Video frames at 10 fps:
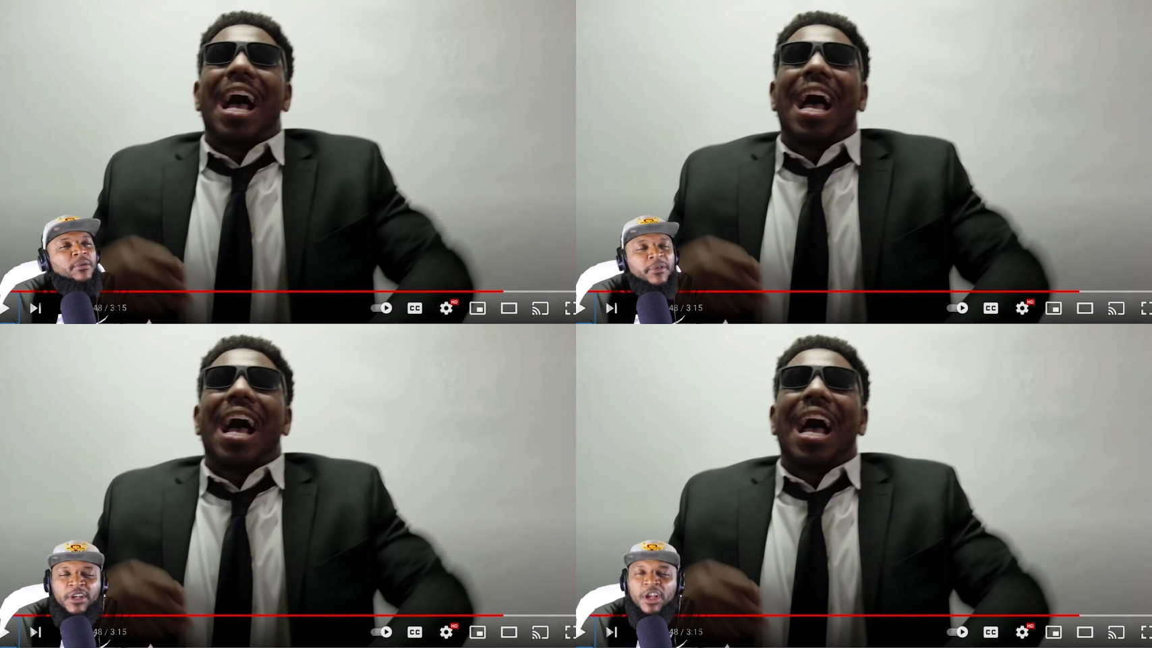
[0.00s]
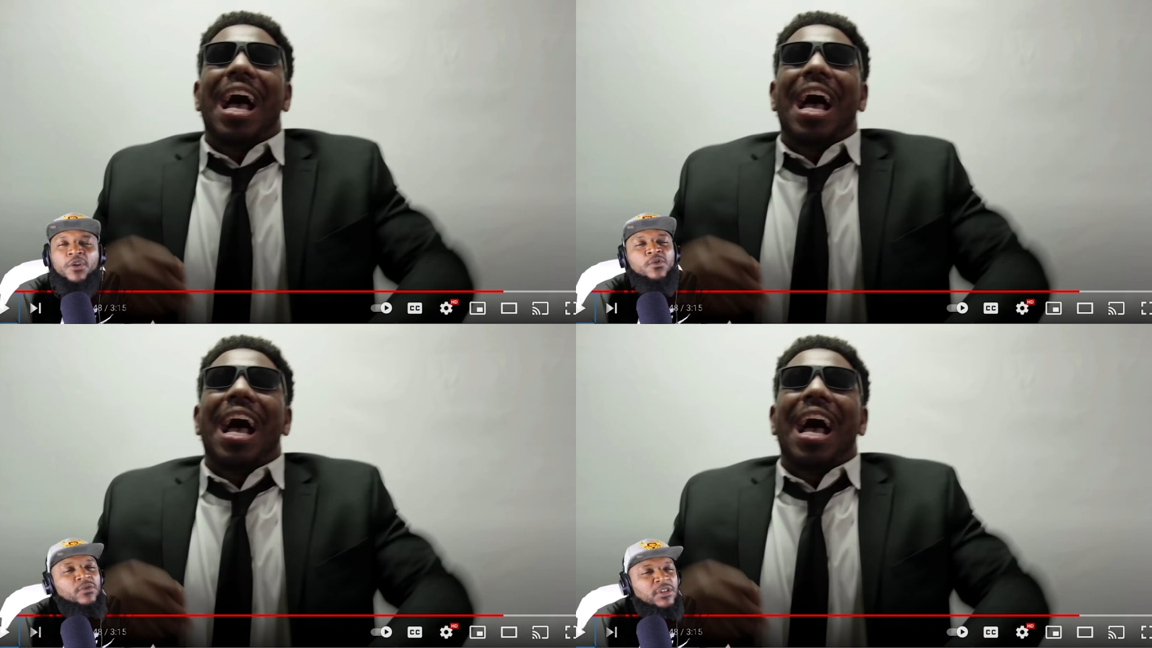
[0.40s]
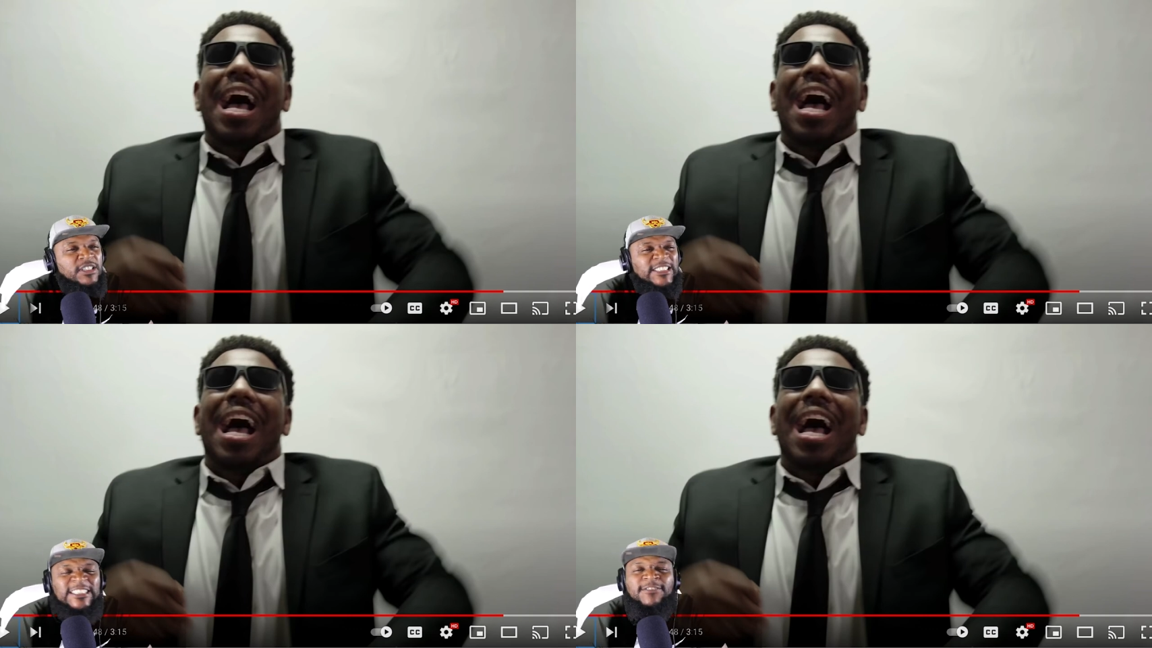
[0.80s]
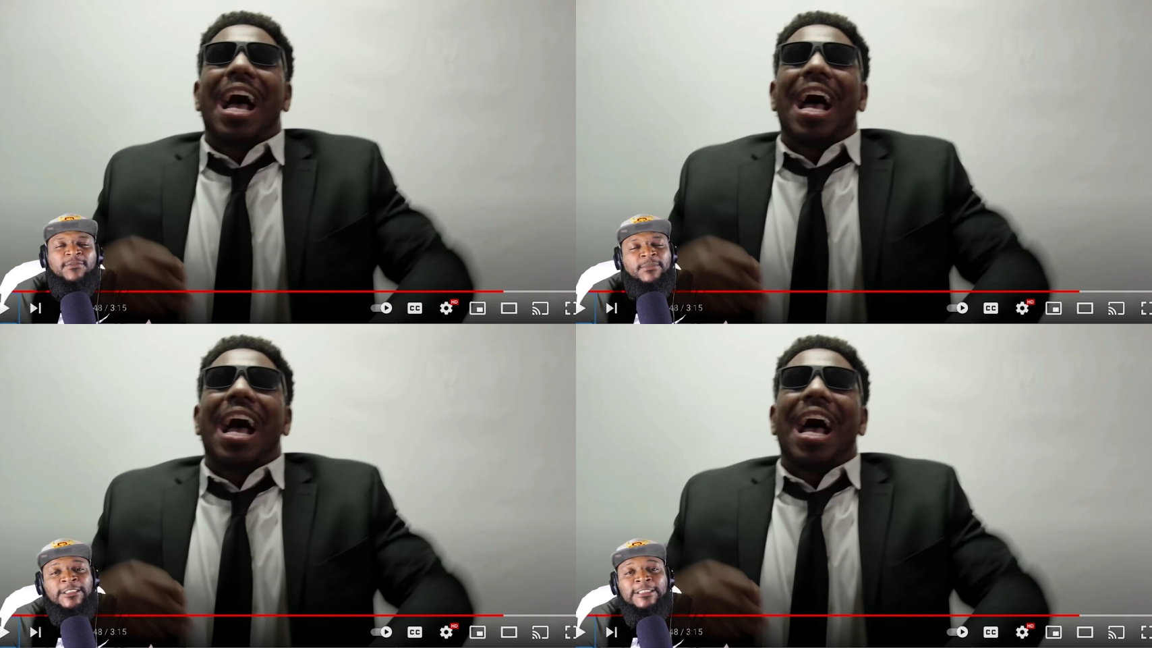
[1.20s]
Speaker 1: But no,
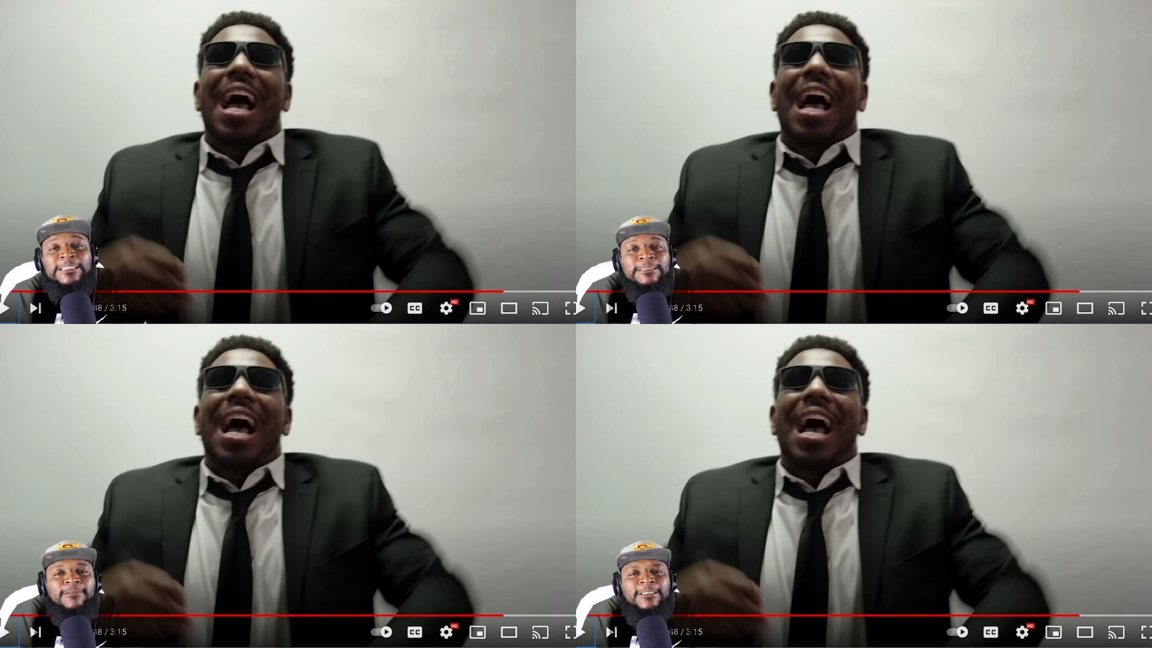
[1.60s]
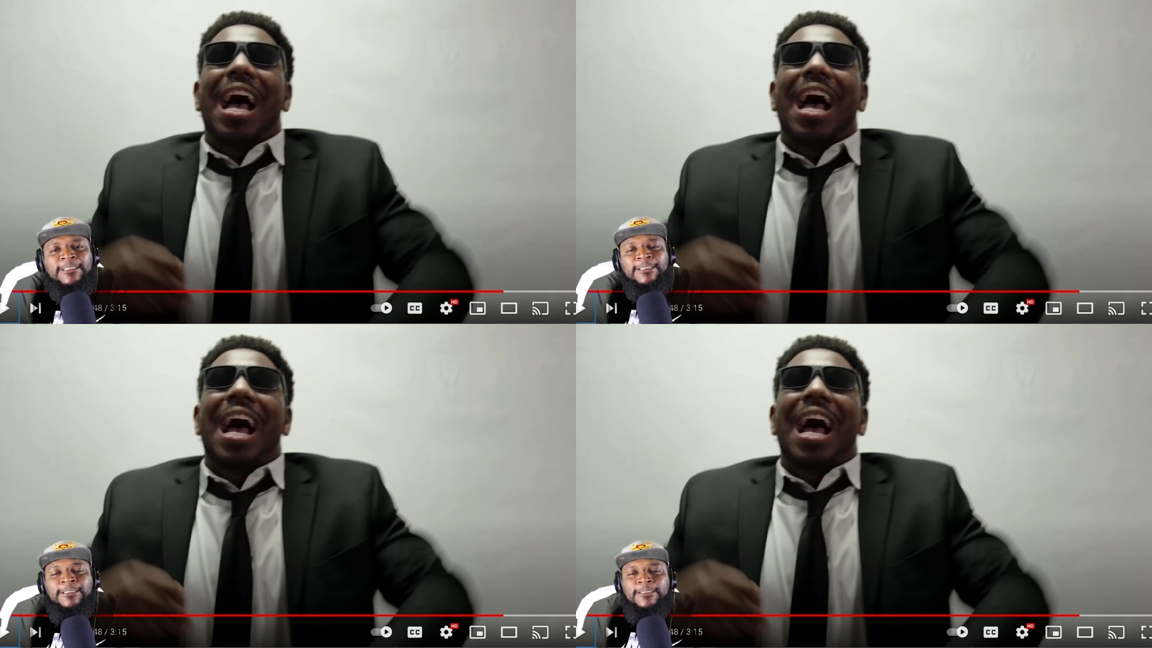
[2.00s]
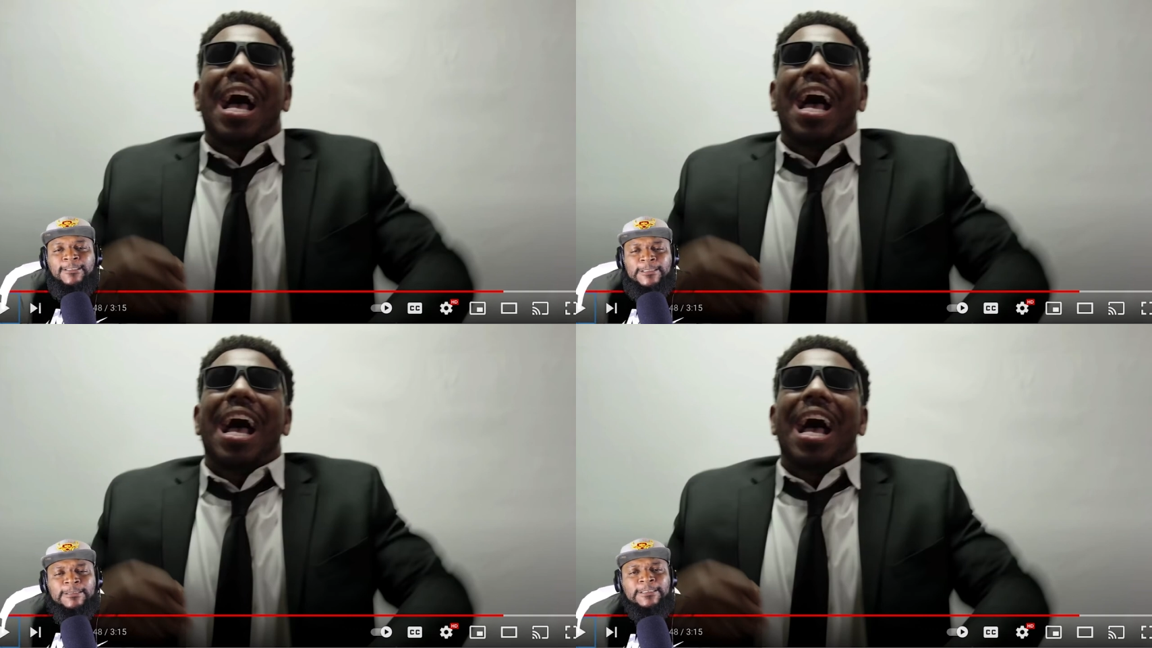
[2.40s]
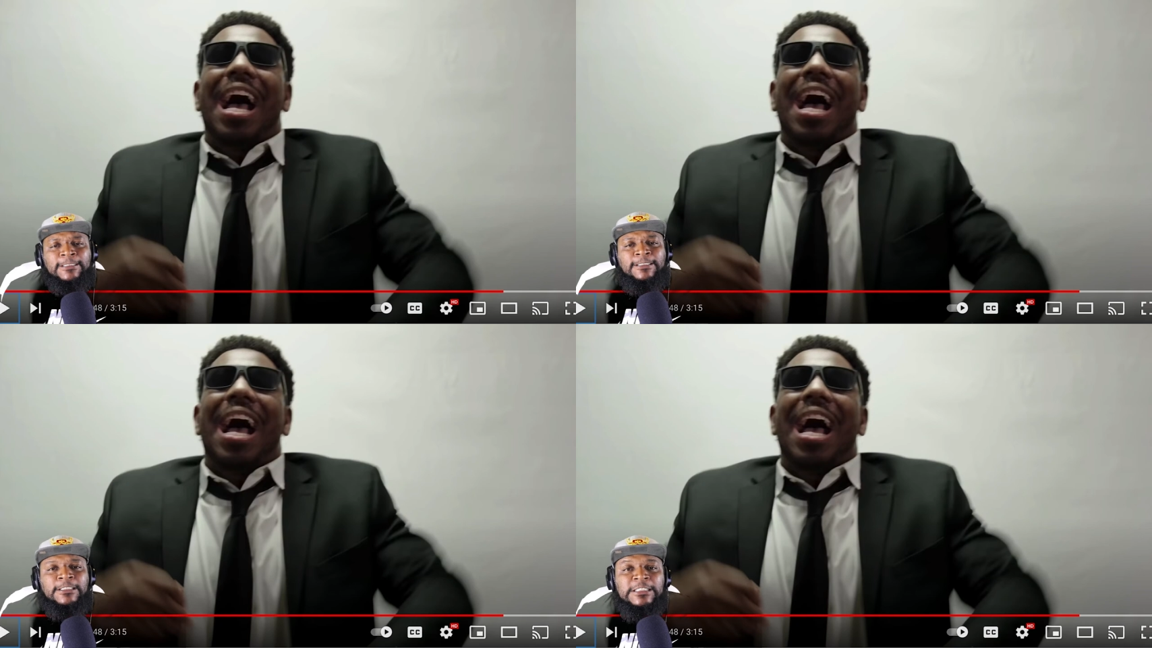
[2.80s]
government wants to control
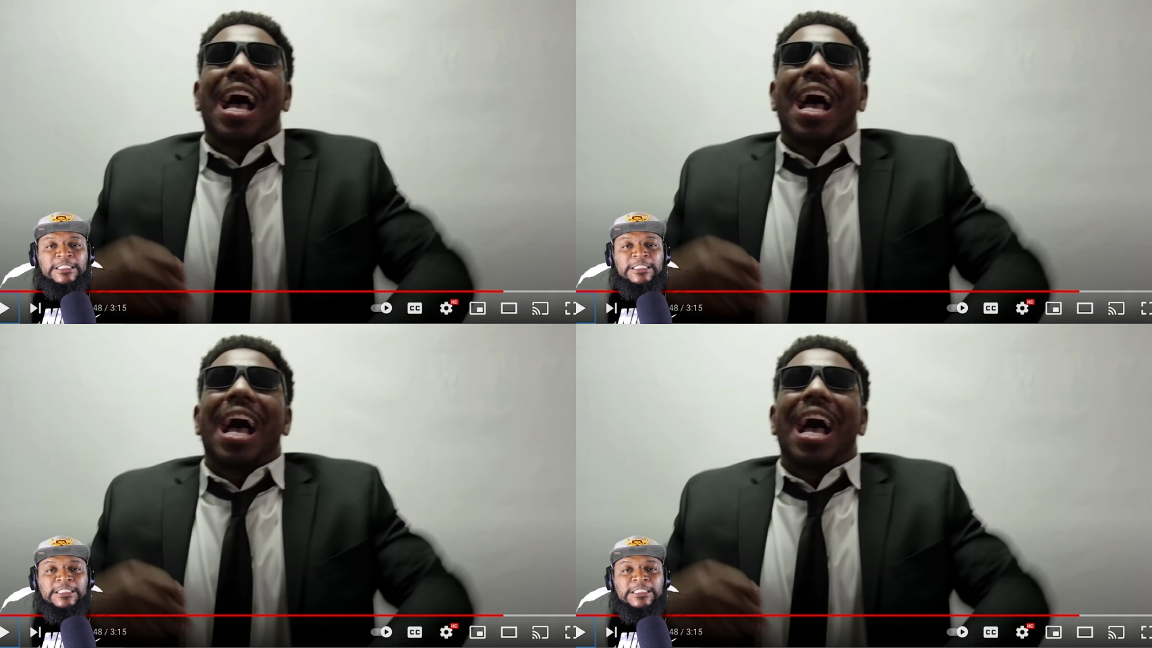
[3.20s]
us.